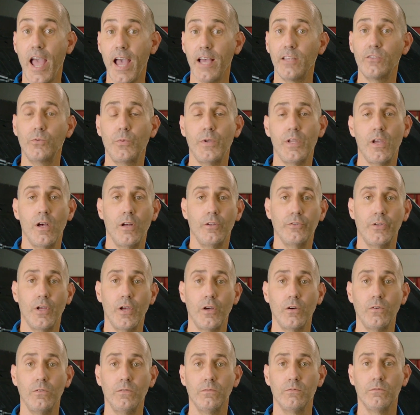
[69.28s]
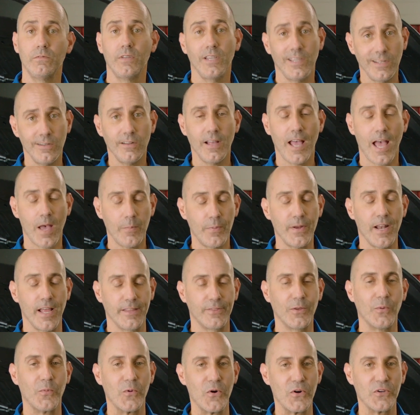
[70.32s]
as we all know, it'll happen
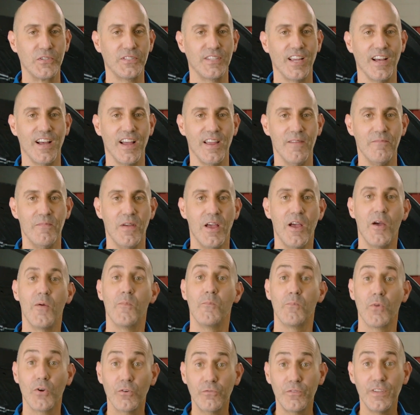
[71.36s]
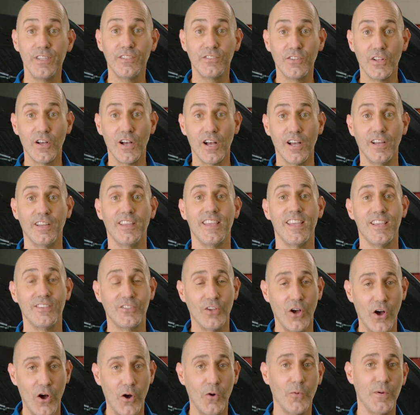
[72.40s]
at the worst time. Murphy's Law
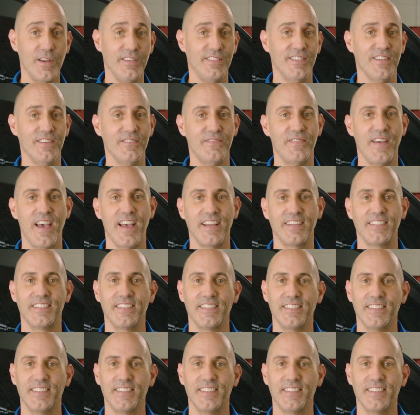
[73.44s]
is always in effect.